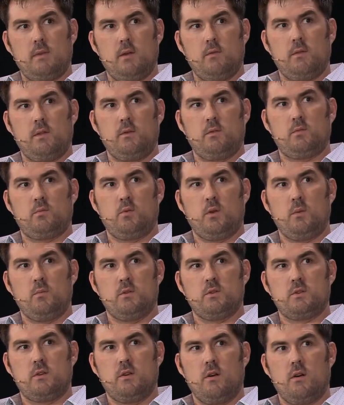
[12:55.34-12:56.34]
everything was pretty
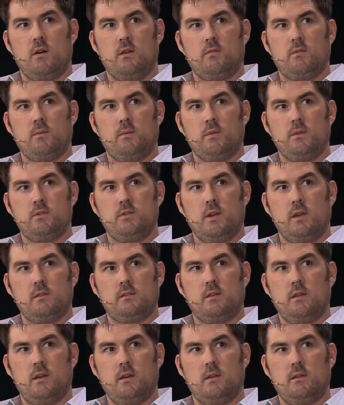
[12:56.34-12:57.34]
much gone from the
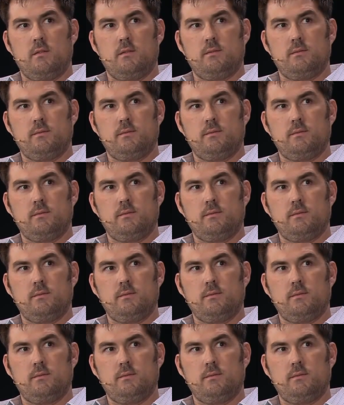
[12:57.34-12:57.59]
chest down.